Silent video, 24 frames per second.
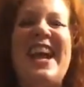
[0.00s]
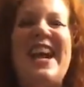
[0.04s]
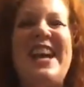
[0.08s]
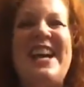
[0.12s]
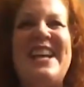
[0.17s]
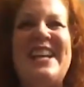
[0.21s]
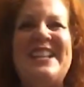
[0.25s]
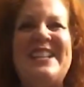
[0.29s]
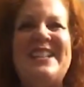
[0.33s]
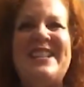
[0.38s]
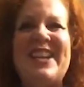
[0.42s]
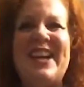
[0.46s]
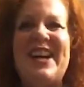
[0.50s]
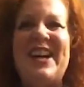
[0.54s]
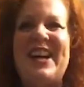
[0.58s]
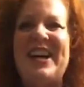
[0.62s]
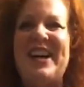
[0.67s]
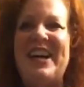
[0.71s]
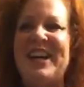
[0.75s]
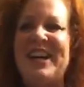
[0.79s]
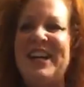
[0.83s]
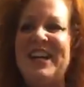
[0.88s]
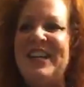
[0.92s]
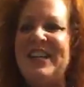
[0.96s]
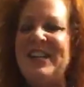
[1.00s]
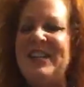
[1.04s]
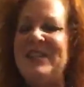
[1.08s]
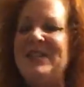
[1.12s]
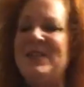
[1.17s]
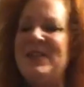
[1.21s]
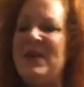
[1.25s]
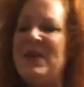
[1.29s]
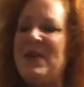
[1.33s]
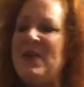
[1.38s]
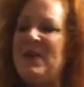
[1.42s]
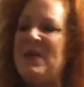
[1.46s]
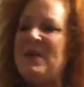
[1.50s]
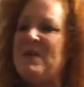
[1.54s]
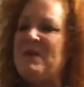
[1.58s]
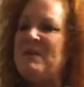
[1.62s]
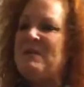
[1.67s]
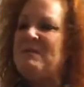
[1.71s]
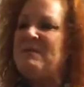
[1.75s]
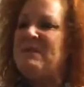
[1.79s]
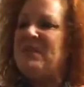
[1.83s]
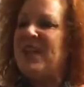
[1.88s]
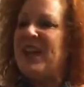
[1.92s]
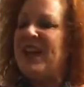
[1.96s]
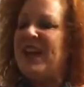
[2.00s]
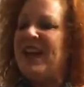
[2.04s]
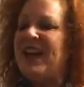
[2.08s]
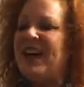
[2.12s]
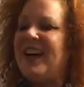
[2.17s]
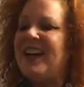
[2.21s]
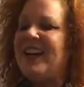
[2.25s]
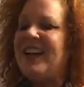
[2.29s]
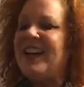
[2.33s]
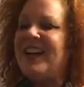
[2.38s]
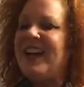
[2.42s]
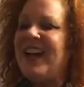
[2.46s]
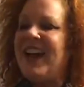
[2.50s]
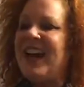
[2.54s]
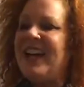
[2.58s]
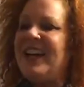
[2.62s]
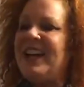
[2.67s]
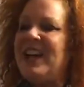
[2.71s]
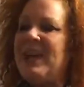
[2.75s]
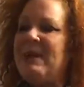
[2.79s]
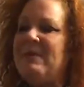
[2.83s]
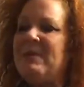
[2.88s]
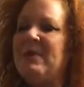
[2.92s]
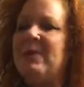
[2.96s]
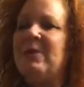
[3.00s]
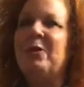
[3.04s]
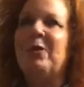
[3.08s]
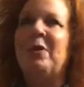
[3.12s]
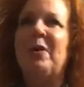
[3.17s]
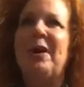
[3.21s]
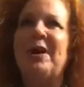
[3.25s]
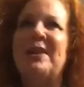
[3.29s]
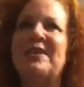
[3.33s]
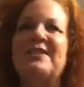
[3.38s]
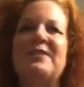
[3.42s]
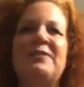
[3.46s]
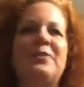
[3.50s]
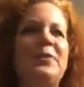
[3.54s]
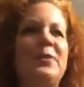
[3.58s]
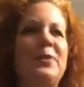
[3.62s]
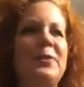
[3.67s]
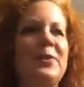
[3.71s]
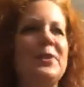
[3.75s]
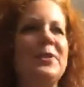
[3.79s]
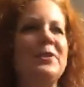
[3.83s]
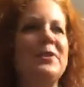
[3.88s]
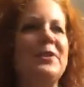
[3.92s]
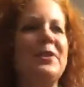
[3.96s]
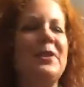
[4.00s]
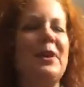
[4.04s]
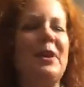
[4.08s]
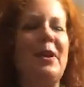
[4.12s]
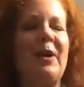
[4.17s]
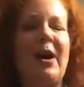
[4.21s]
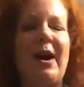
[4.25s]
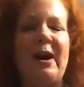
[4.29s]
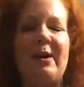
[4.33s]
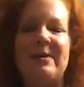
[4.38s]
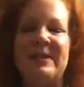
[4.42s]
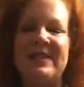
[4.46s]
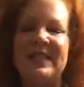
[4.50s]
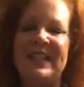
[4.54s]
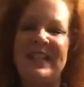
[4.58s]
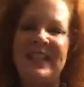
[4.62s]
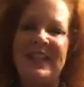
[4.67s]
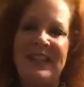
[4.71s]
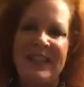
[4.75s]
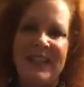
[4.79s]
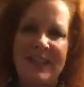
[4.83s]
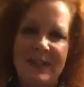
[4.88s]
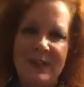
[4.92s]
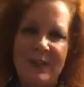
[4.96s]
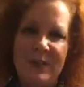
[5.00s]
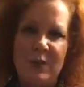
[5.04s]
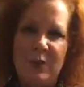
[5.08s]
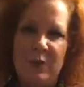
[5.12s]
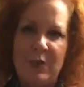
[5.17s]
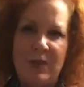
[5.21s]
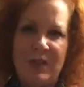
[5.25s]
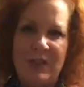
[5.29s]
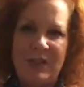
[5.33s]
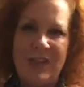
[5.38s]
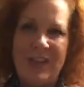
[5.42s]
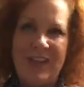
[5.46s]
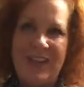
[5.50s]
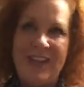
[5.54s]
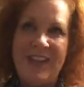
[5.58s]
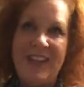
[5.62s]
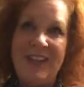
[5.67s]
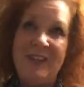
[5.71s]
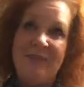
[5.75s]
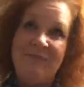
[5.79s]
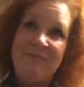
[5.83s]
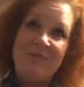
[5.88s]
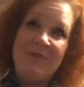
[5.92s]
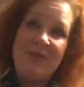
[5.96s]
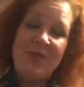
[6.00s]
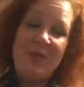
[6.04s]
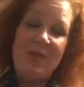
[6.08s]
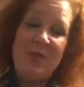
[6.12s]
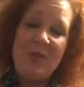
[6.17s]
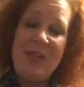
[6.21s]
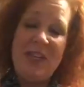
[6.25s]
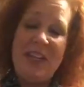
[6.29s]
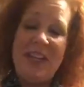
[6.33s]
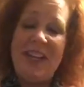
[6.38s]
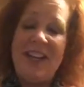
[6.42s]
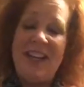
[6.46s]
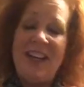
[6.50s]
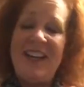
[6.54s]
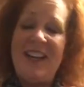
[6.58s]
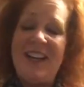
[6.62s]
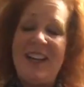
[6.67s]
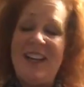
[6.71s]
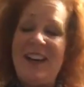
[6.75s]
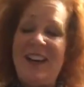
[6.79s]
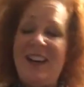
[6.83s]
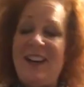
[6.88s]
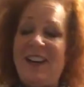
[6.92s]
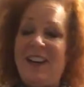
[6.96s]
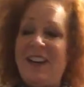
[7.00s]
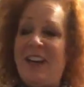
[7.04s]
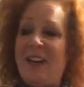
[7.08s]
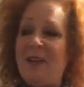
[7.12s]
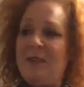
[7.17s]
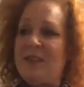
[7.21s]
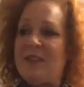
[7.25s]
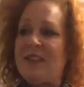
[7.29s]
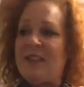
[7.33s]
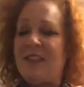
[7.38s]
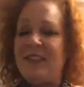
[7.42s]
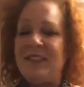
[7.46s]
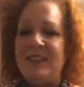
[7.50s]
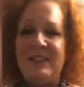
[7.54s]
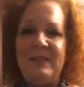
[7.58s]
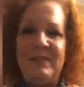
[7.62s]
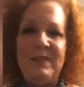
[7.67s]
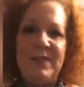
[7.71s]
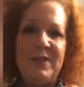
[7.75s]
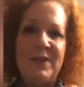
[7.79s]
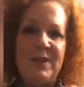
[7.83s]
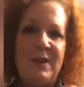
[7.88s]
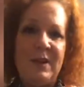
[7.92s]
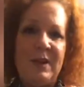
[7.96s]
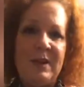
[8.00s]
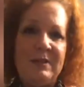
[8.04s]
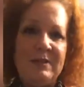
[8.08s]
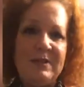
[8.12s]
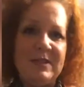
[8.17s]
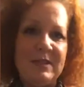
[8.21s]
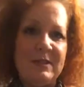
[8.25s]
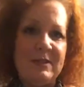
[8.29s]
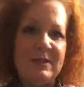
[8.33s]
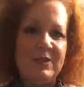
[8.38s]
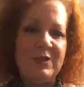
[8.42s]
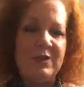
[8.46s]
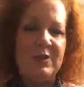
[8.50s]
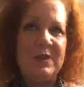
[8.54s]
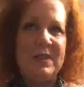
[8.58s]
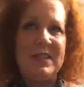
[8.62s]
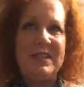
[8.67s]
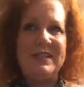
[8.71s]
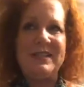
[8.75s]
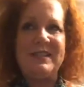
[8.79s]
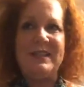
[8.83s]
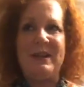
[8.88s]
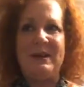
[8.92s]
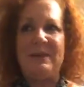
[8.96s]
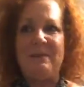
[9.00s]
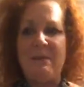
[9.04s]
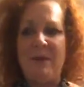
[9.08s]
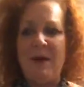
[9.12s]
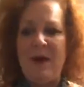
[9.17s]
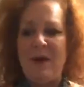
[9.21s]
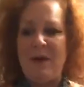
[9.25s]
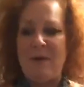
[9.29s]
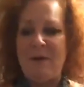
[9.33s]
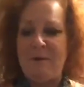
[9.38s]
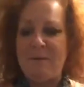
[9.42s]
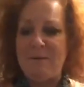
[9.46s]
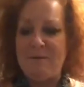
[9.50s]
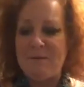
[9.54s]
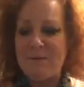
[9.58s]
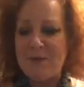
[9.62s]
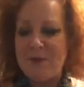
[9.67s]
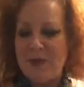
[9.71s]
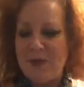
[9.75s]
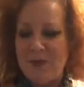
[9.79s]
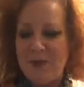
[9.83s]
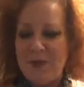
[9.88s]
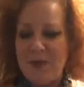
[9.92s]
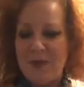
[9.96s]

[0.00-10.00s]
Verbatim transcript: And, uh, you know, I came across a few years ago, I was in Atlanta, Georgia, shooting, uh, uh, I was on TV show, I was uh, shooting some um,